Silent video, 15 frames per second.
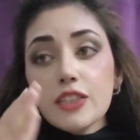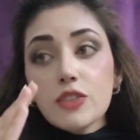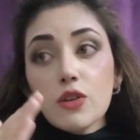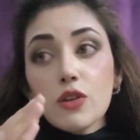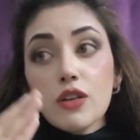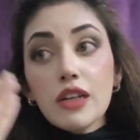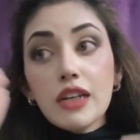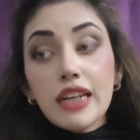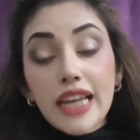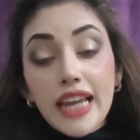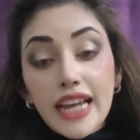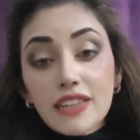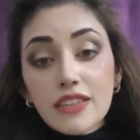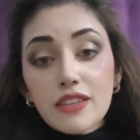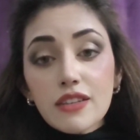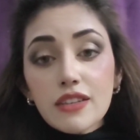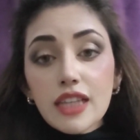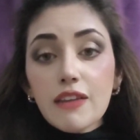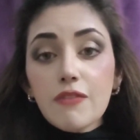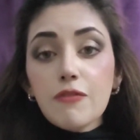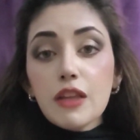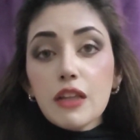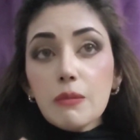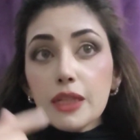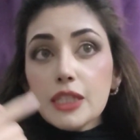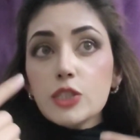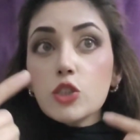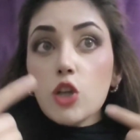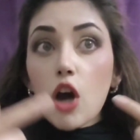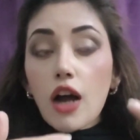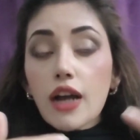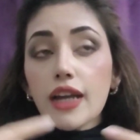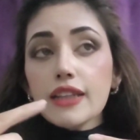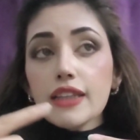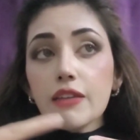so later they will be talking,